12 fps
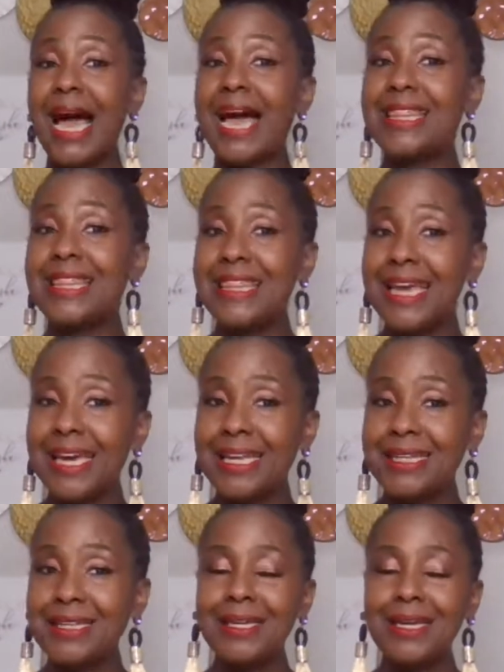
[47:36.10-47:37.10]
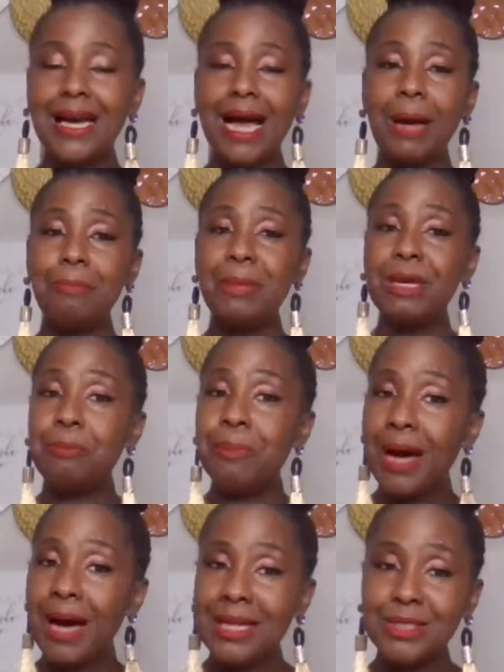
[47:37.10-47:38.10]
And then a big
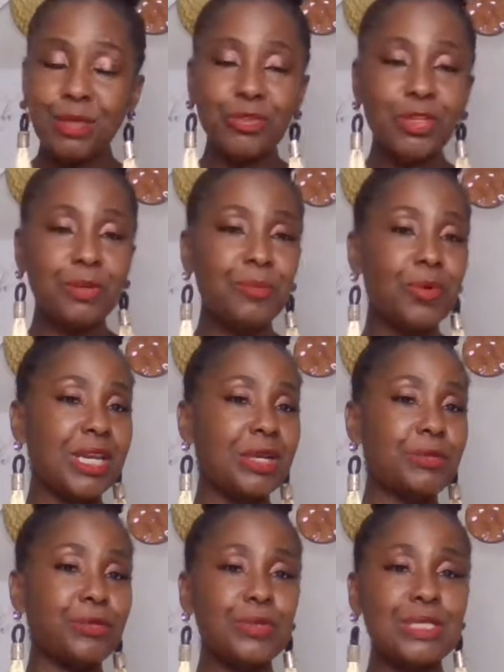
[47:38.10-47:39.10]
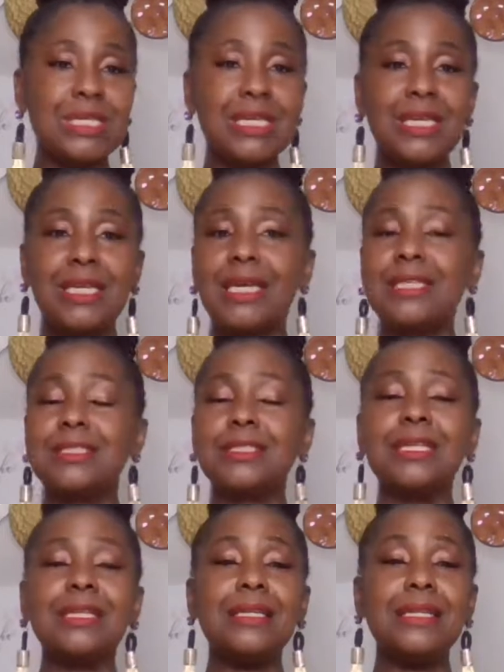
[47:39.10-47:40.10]
part of your morning routine is
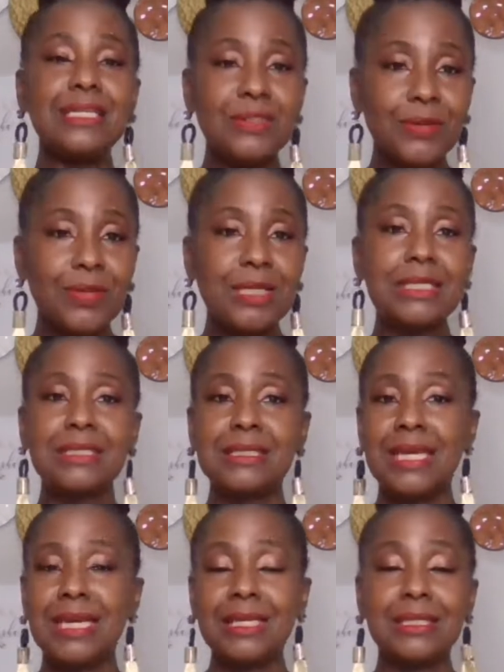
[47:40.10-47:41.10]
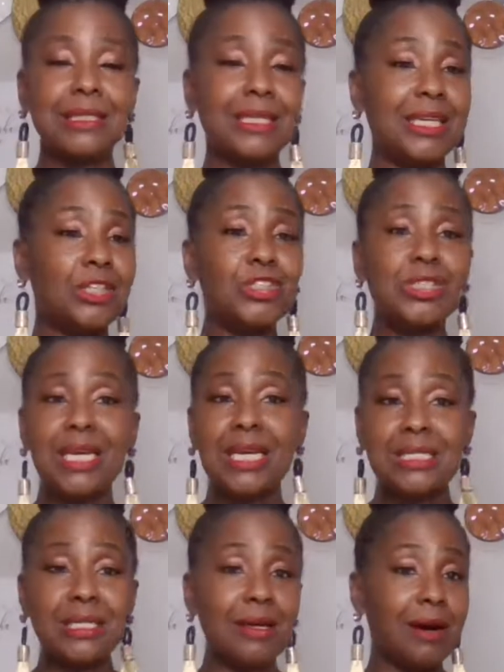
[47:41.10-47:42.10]
to literally say each
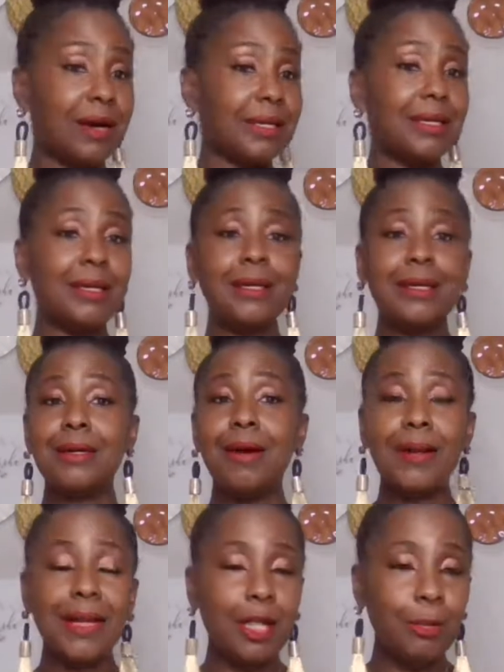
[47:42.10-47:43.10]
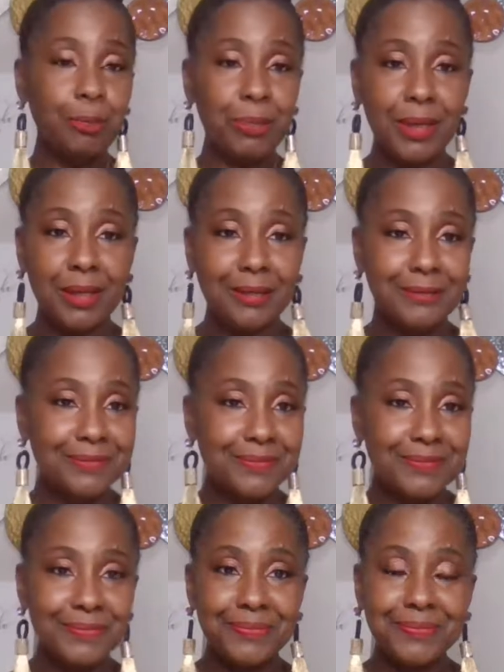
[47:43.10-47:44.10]
day to God, God, help me.
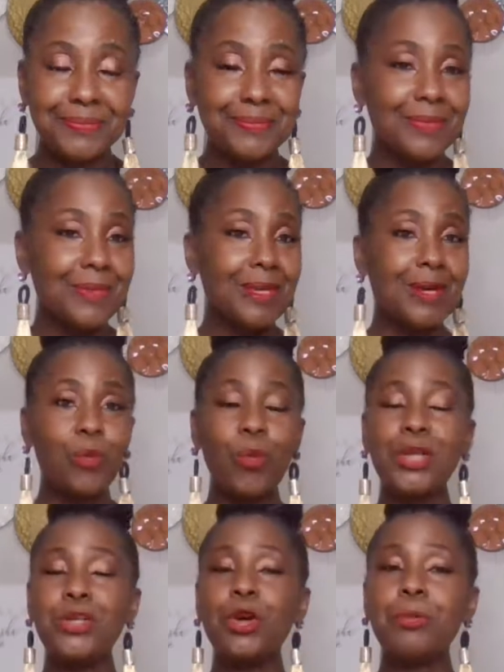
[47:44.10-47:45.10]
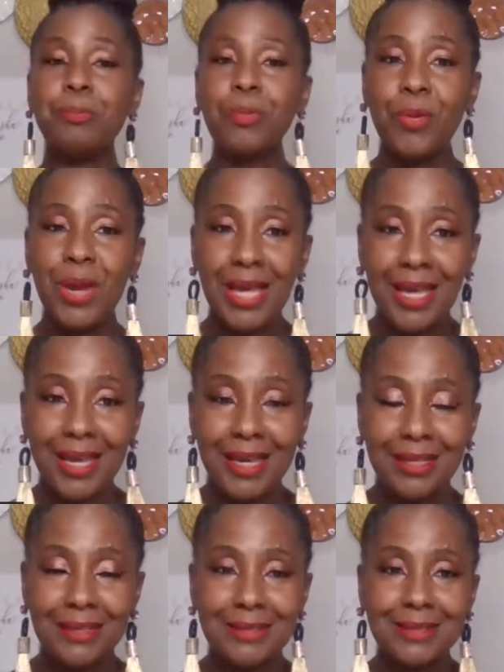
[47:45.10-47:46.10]
When you're
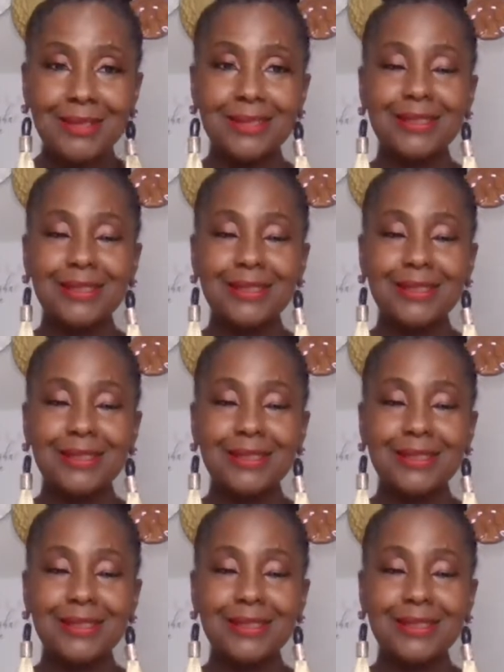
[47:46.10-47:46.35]
praying,